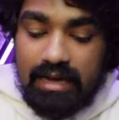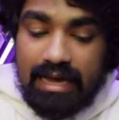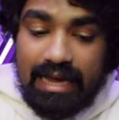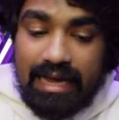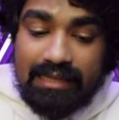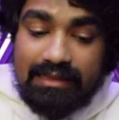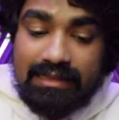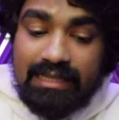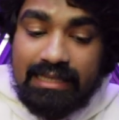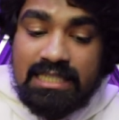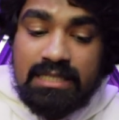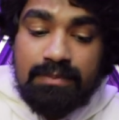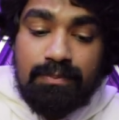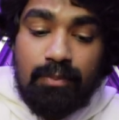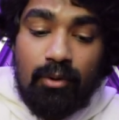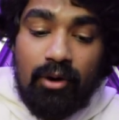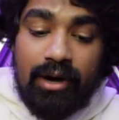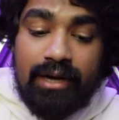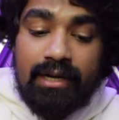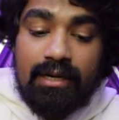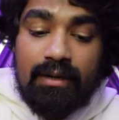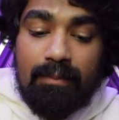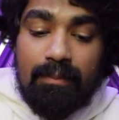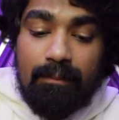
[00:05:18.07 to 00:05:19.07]
at this
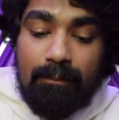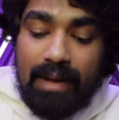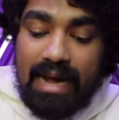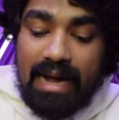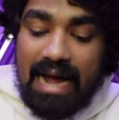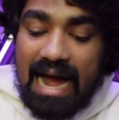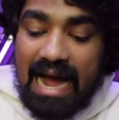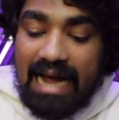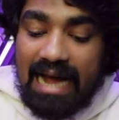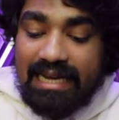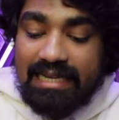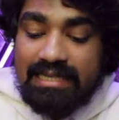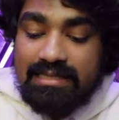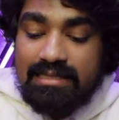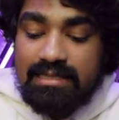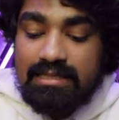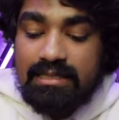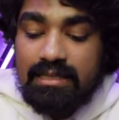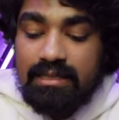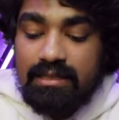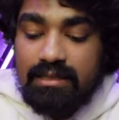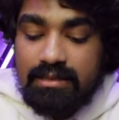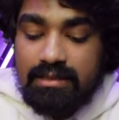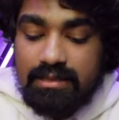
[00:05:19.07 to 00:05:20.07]
point my I is
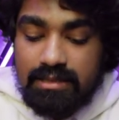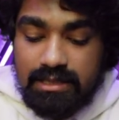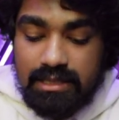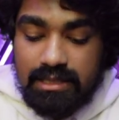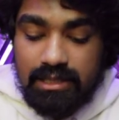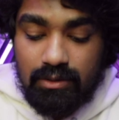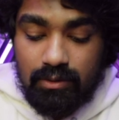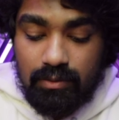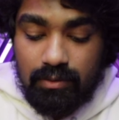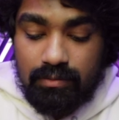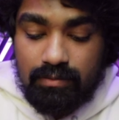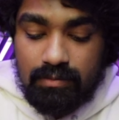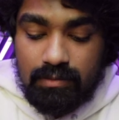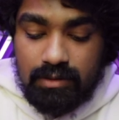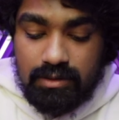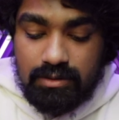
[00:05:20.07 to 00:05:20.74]
0.